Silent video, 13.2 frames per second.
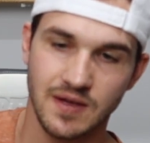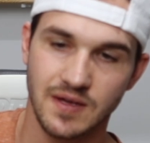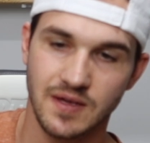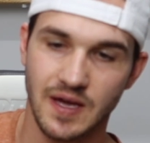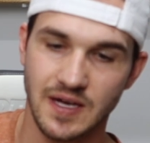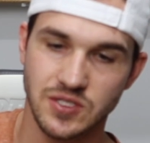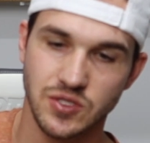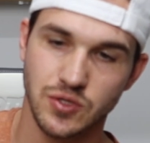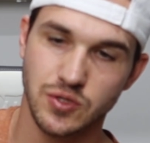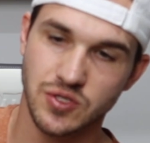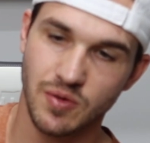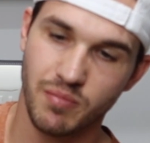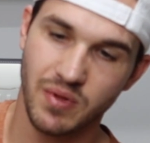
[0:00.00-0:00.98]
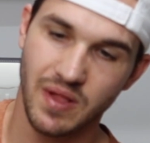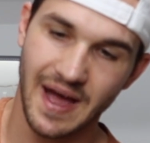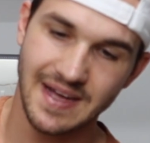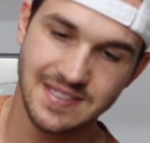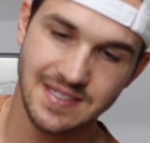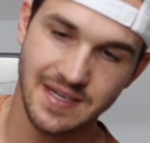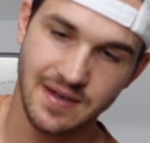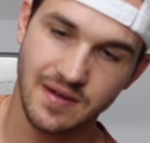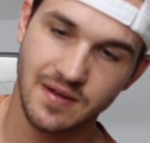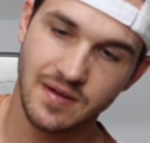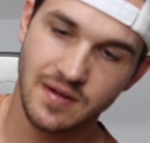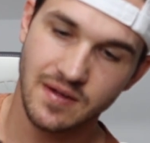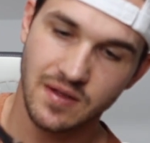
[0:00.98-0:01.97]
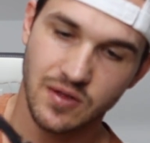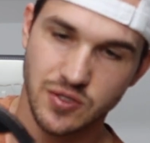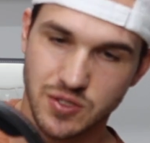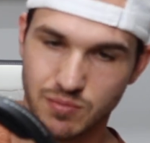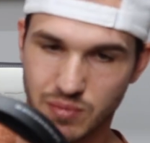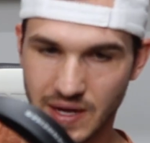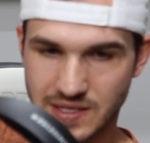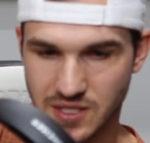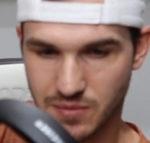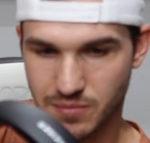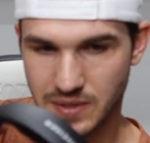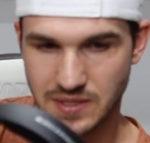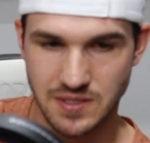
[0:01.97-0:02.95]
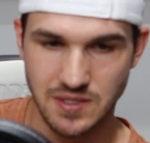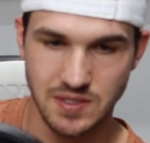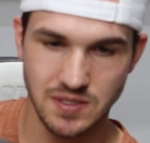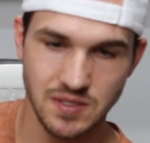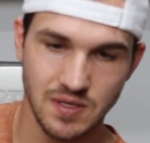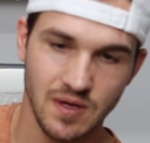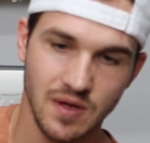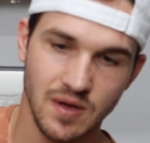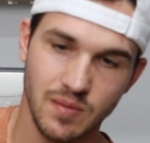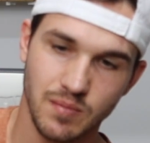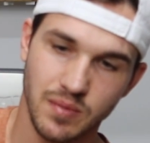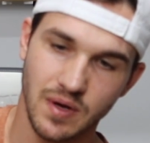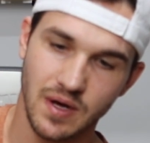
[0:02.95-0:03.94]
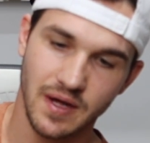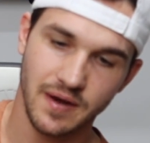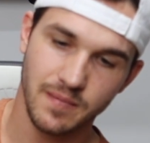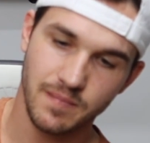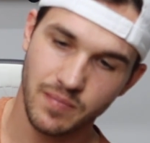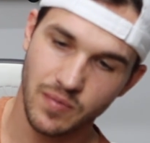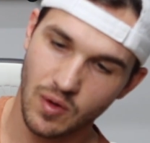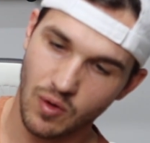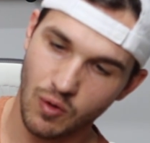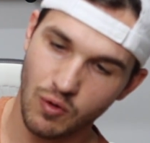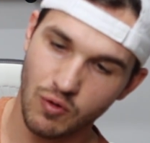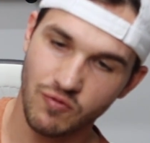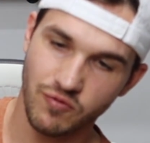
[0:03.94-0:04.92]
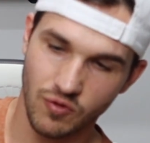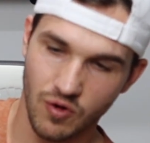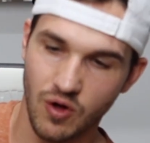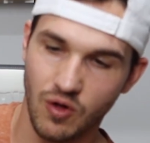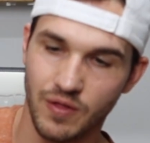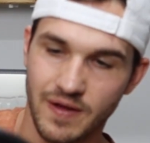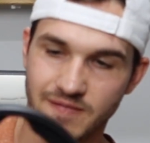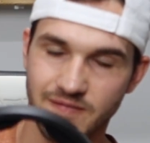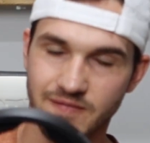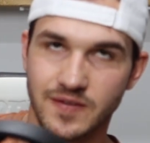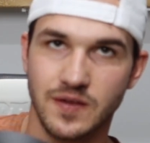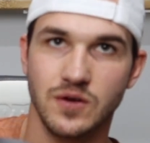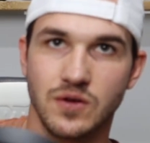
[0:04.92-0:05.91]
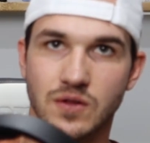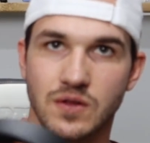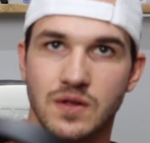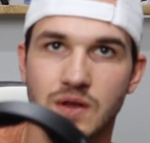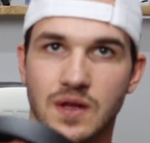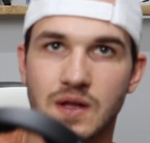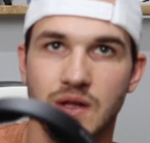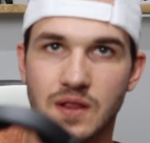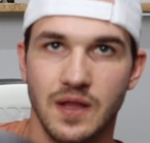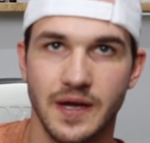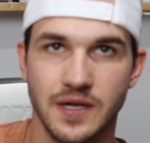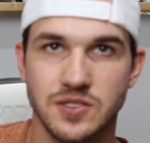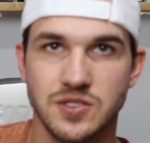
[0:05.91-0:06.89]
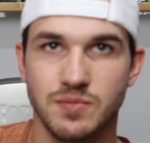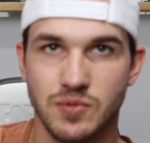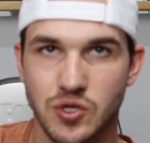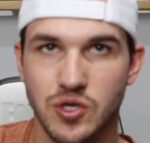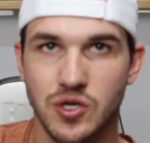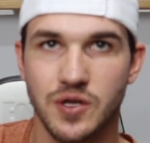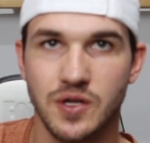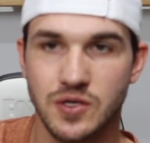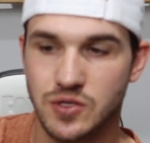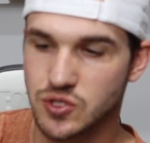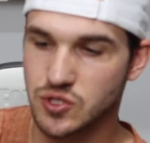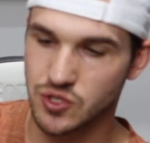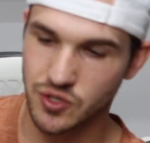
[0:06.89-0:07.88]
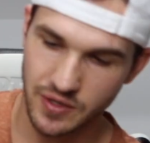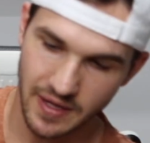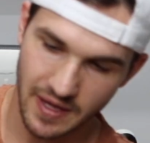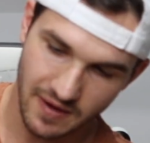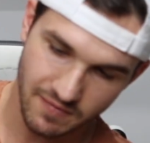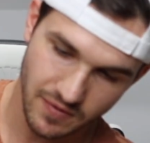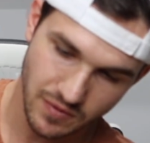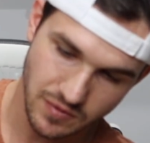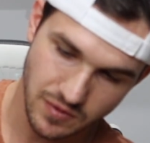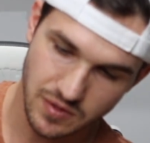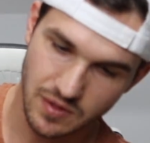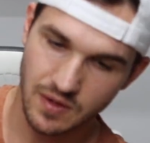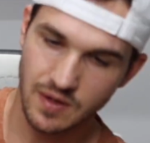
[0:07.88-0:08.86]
Yes, there's some plastic pieces, but overall they feel like some good sturdy headphones.